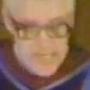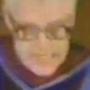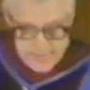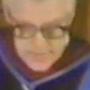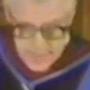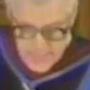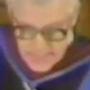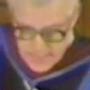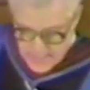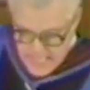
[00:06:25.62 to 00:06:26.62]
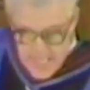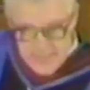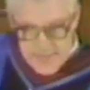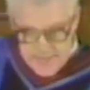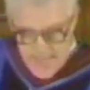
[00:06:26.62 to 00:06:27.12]
lives, and He
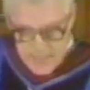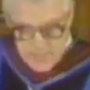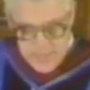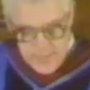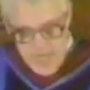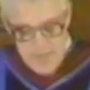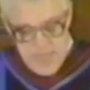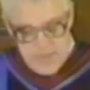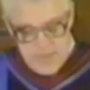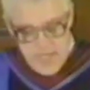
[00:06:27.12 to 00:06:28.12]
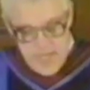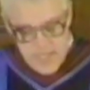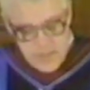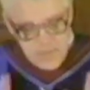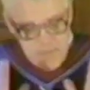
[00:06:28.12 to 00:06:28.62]
has His sacrament in our midst
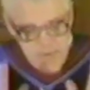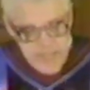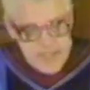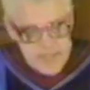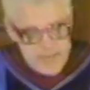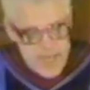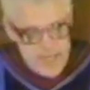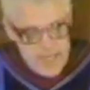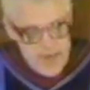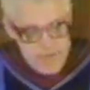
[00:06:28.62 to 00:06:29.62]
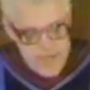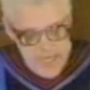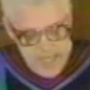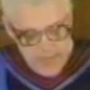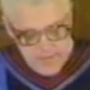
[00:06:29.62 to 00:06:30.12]
to remind us of that every
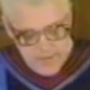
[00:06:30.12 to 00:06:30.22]
day.